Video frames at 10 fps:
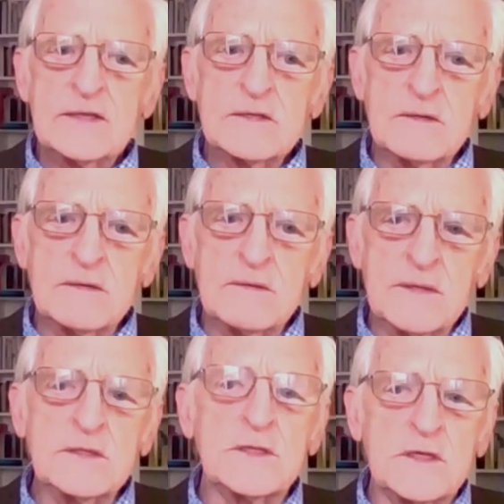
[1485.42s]
So
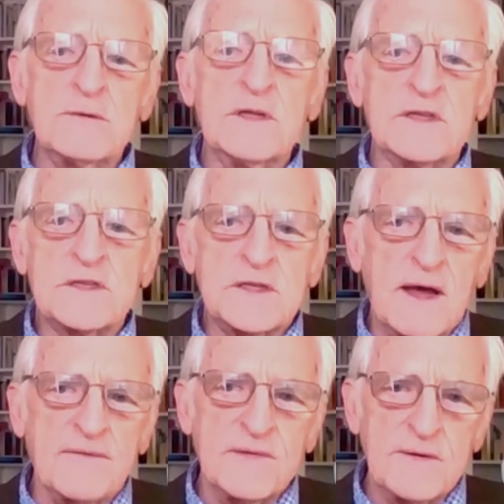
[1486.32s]
this is serious
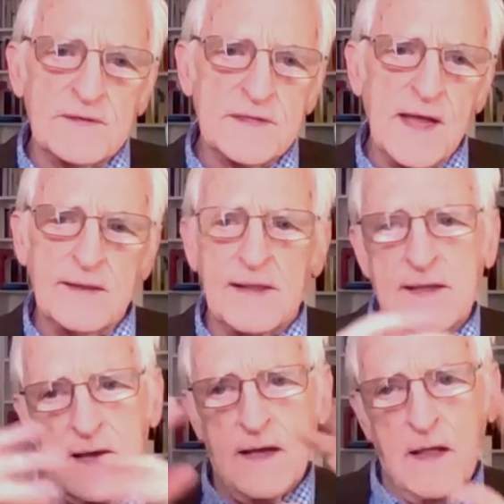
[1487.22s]
stuff. It's not
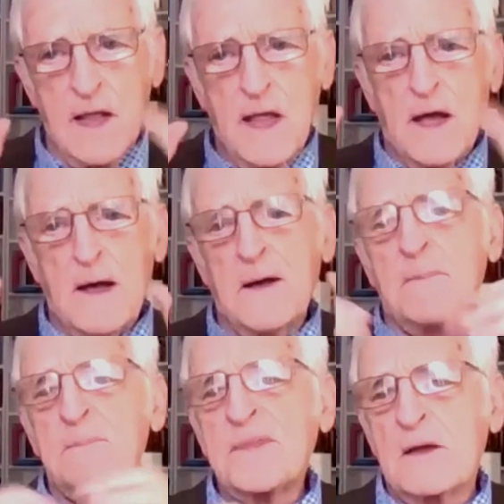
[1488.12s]
like a
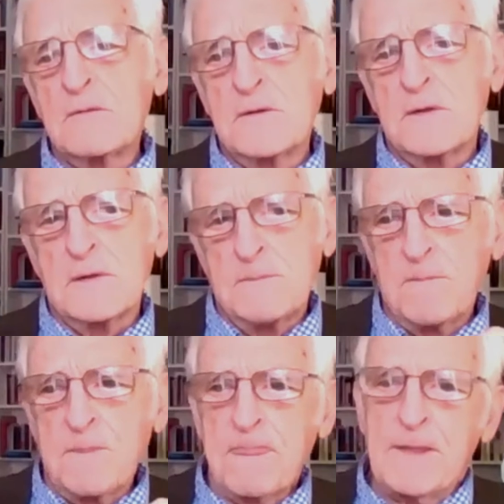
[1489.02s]

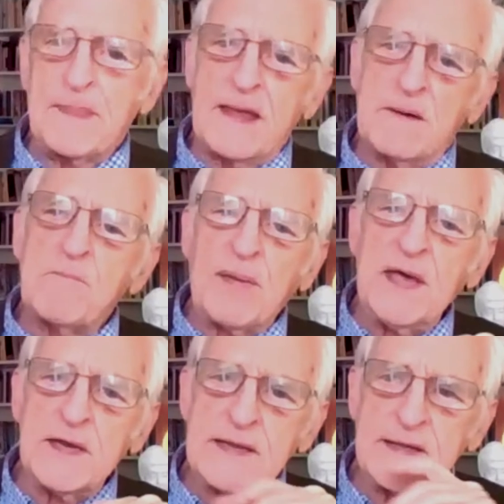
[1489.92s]
little
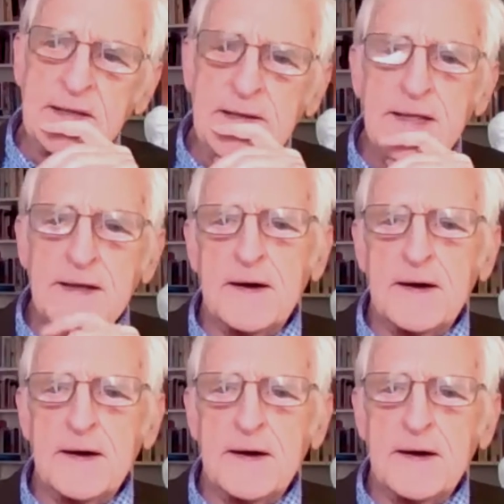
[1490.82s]
petting